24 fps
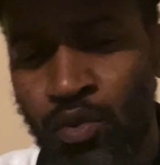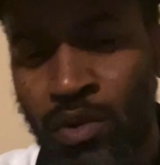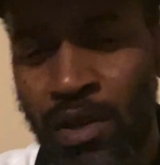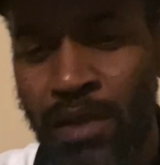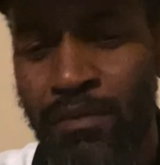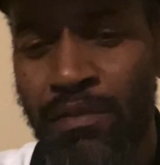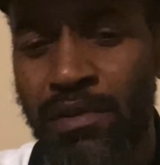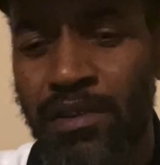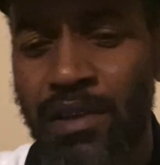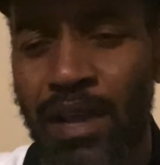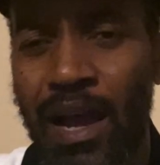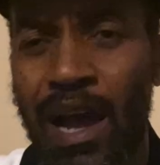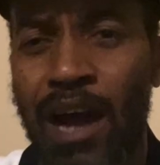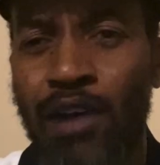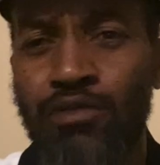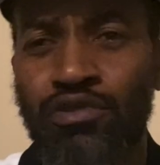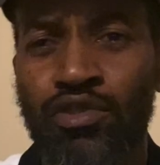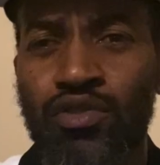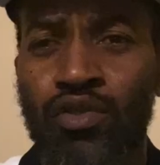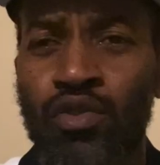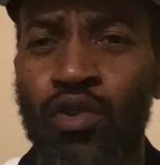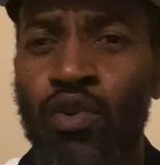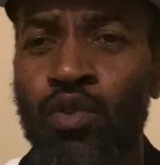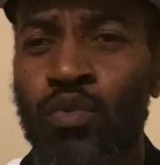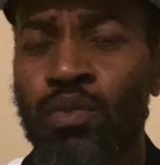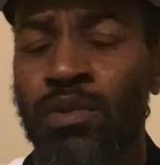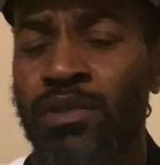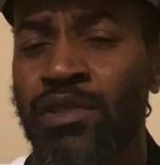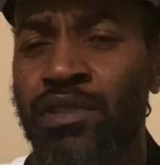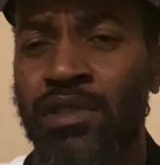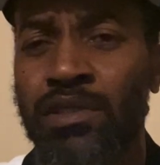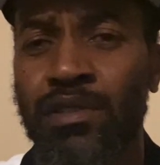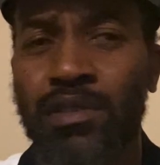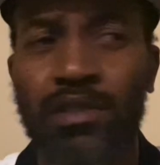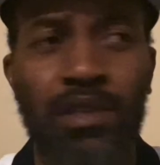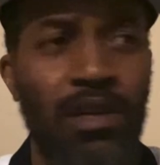live in your household with
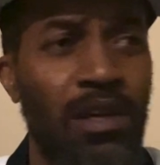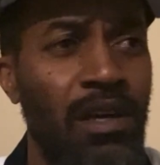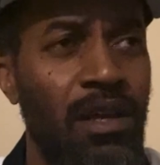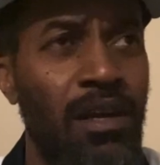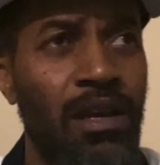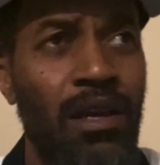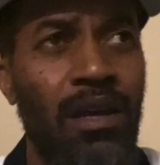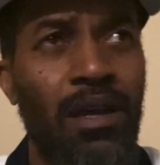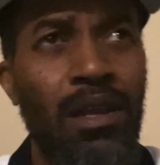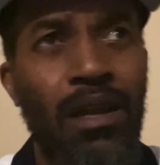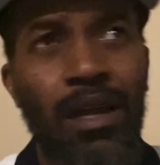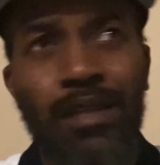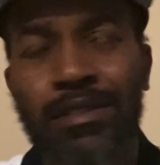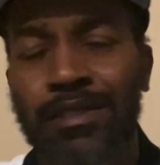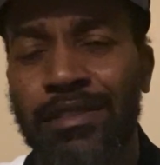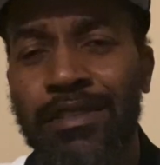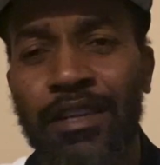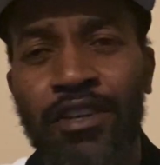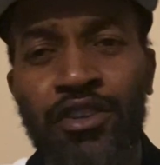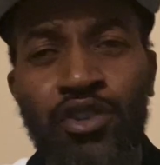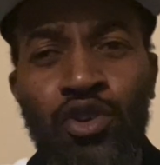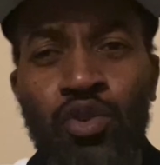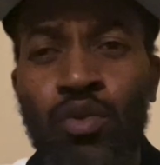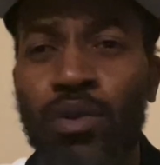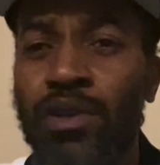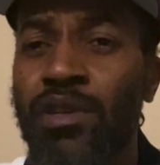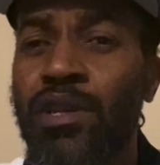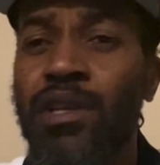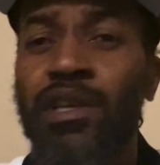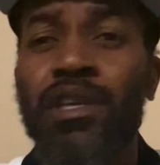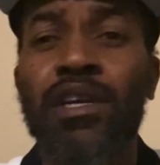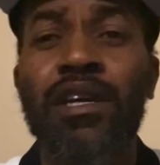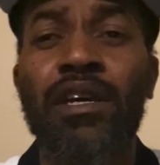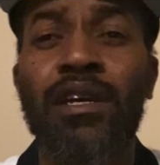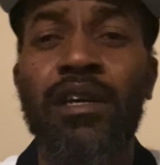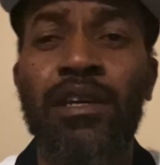just, I say, you and your
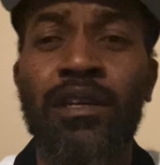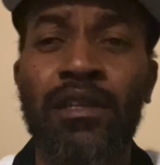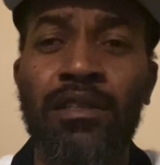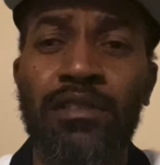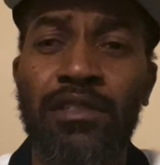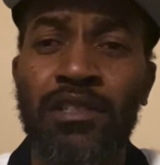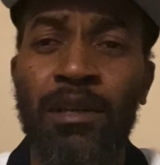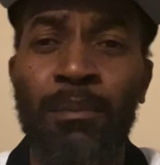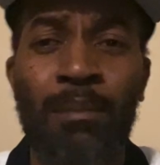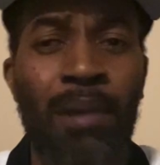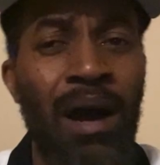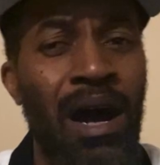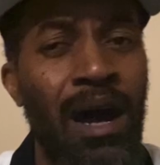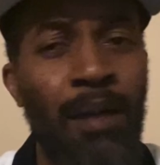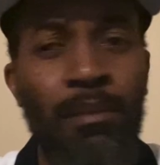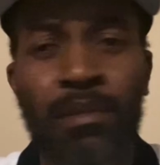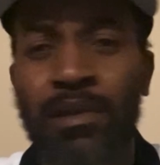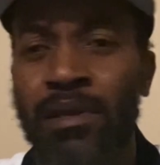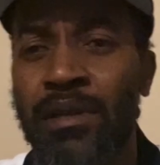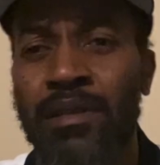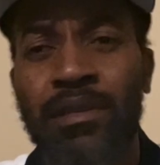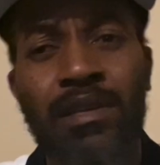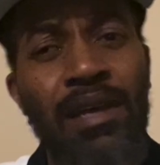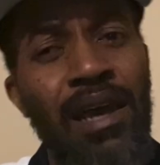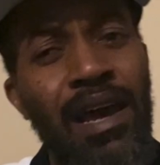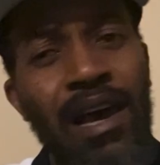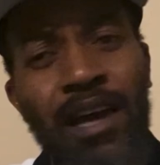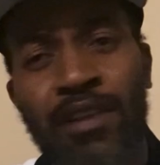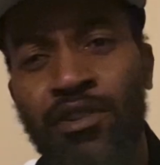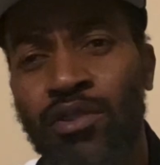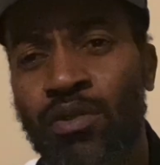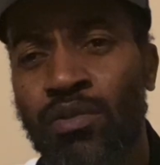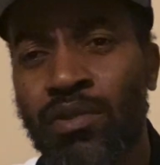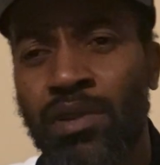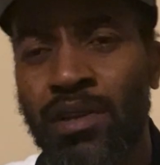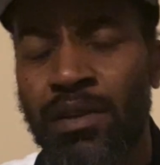kids, your mom and your dad
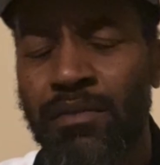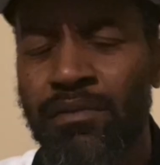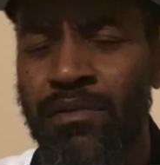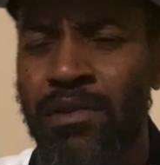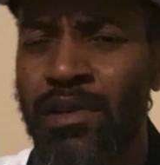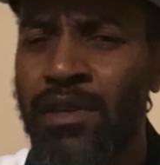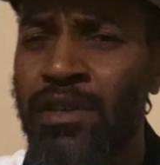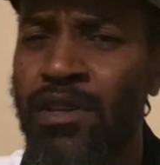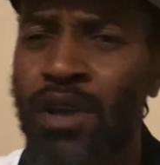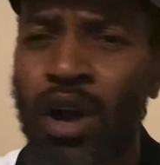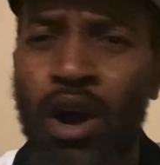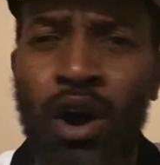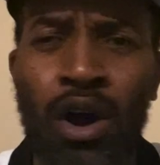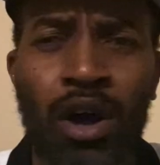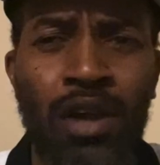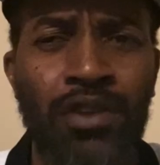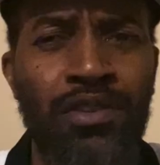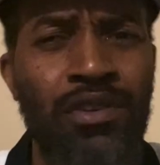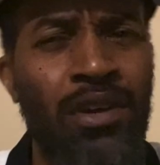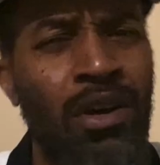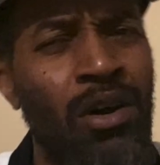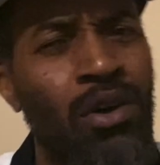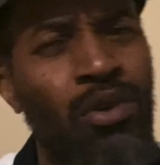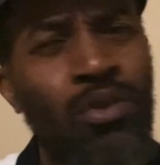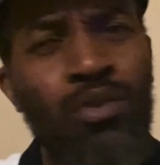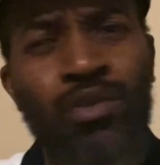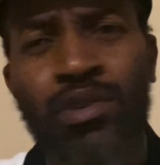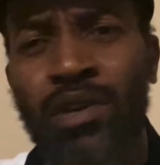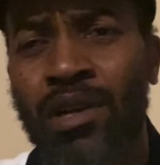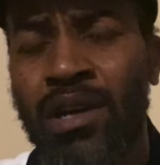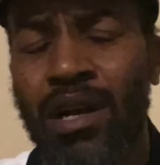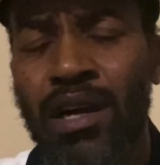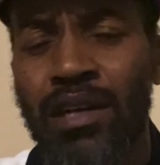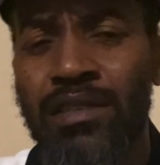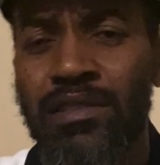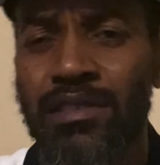don't live there, your aunt, your uncle, your
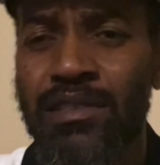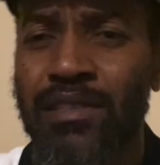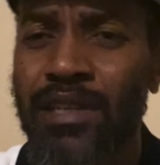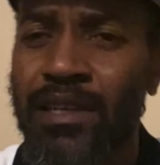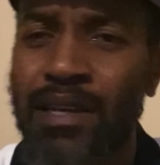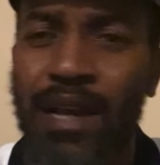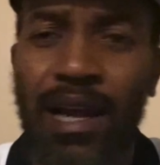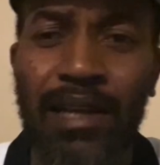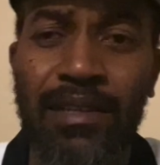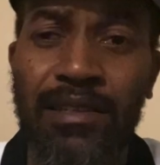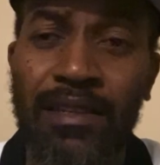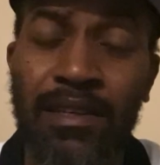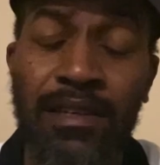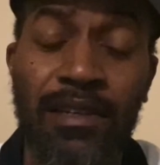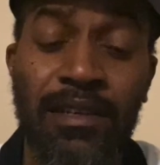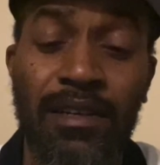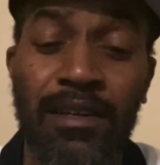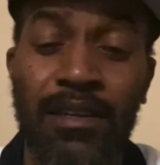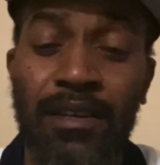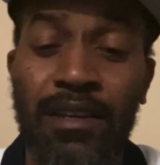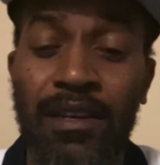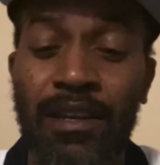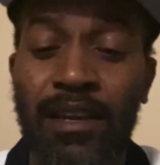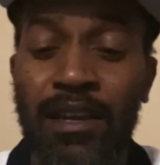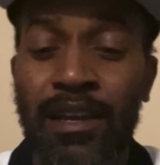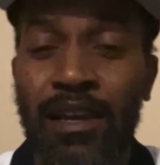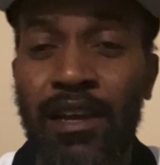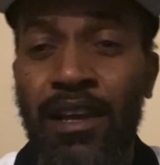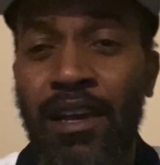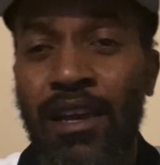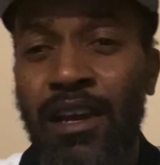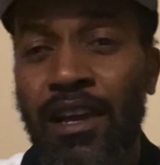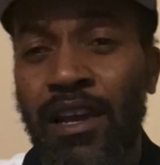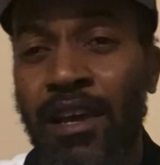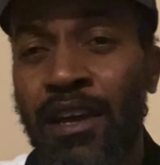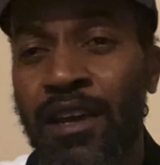cousins, they're not there.
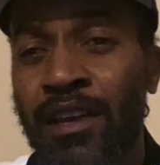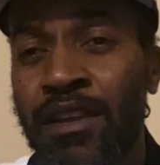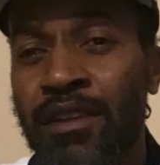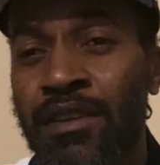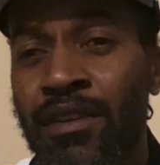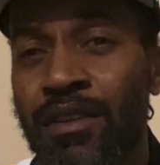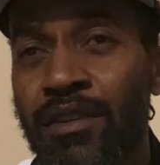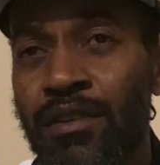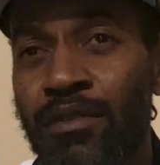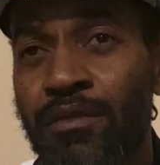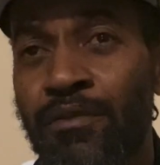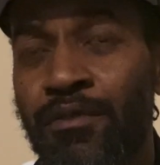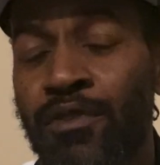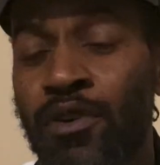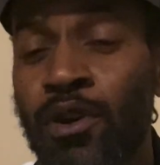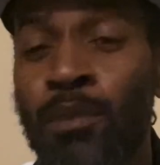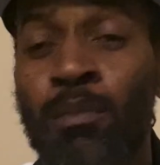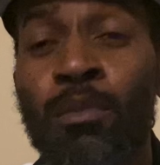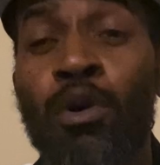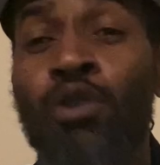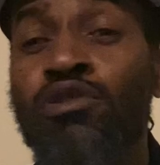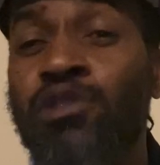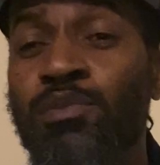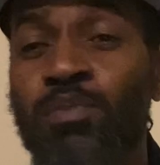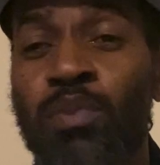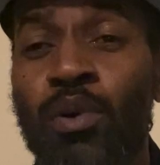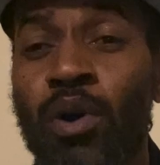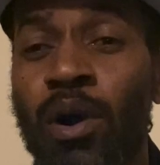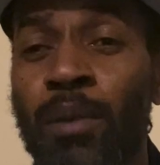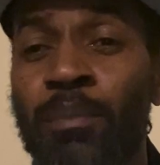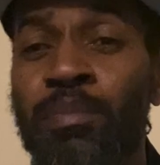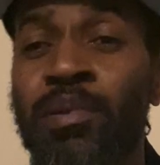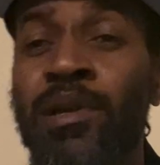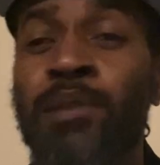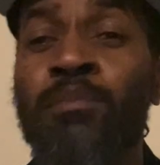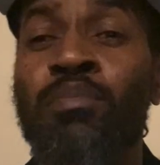And for the most
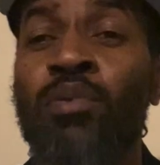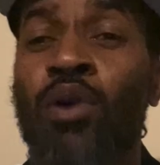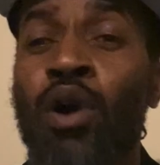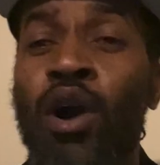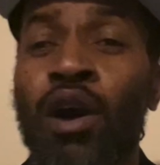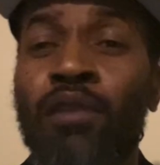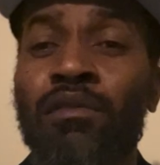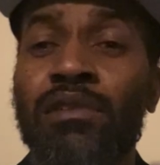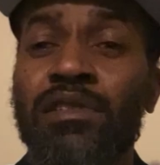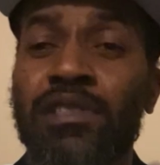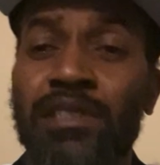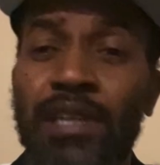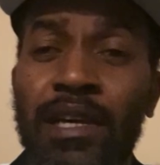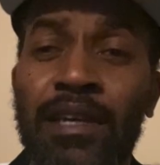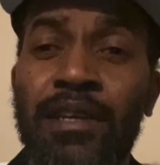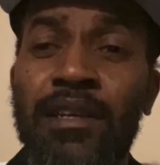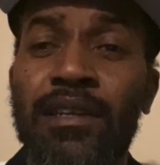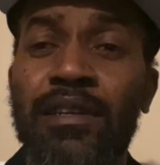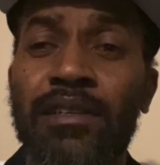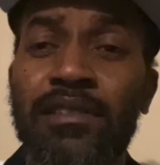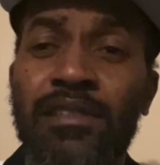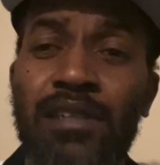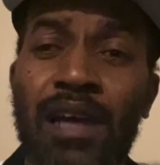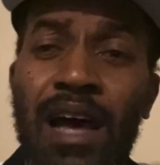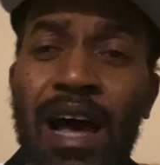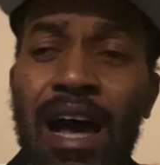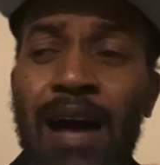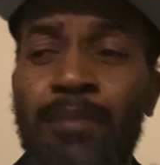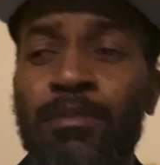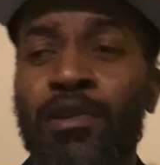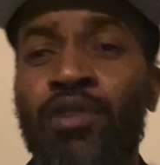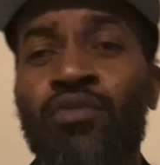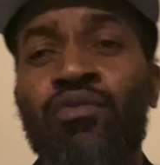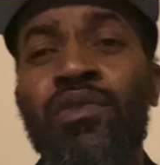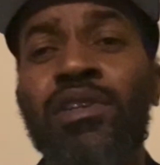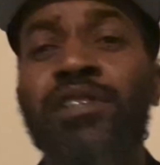part, people aren't taking the time
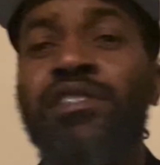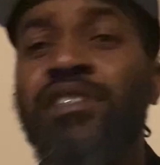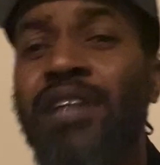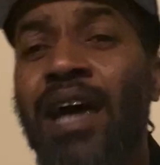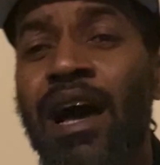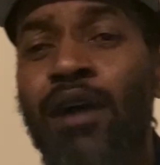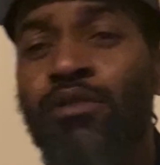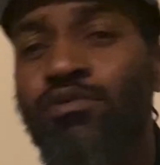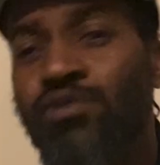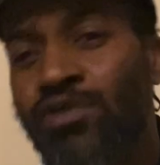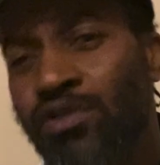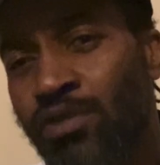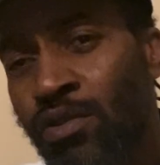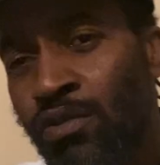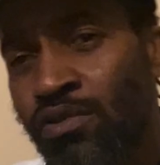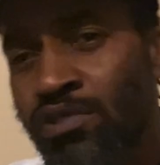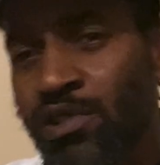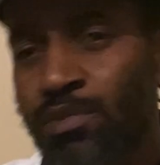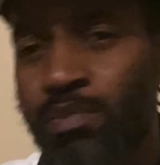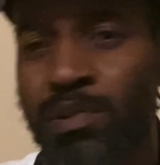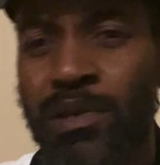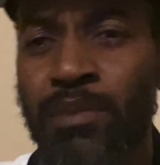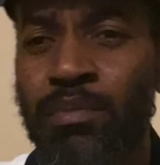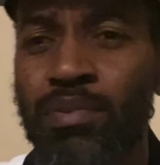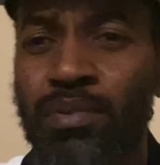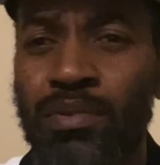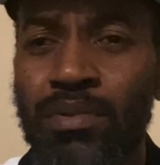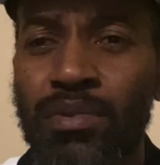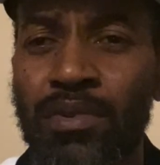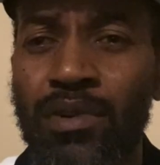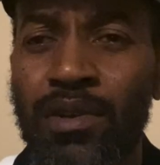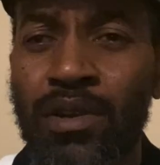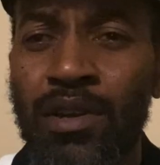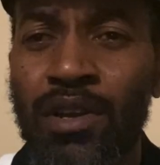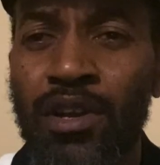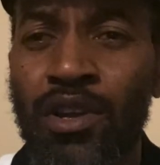to reach out to those people.
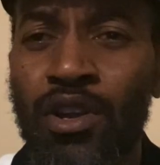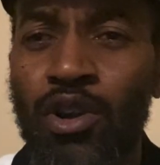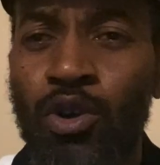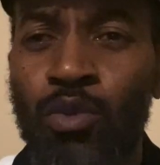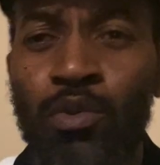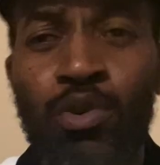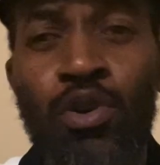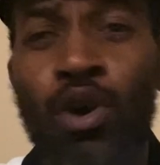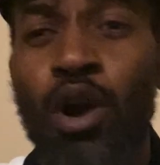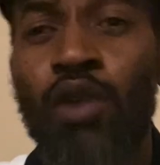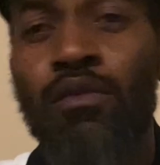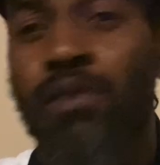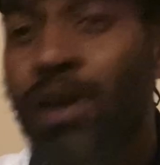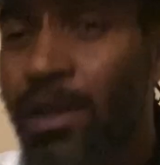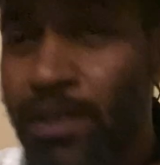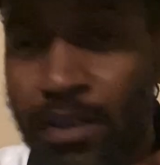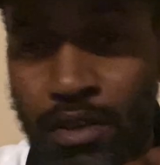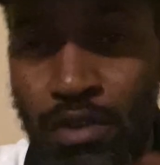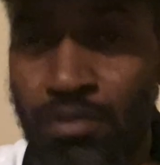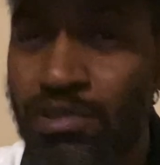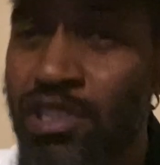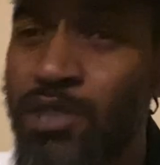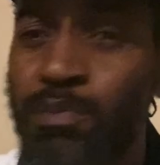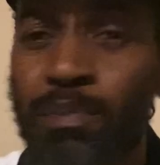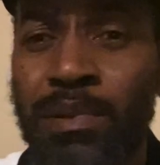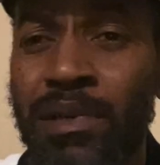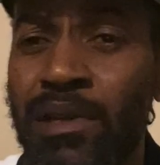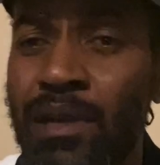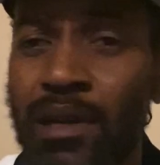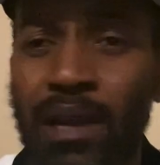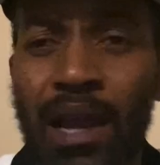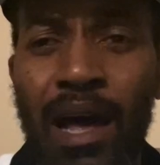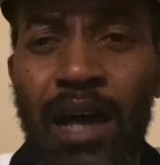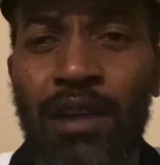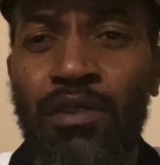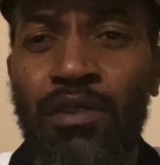We already don't speak a lot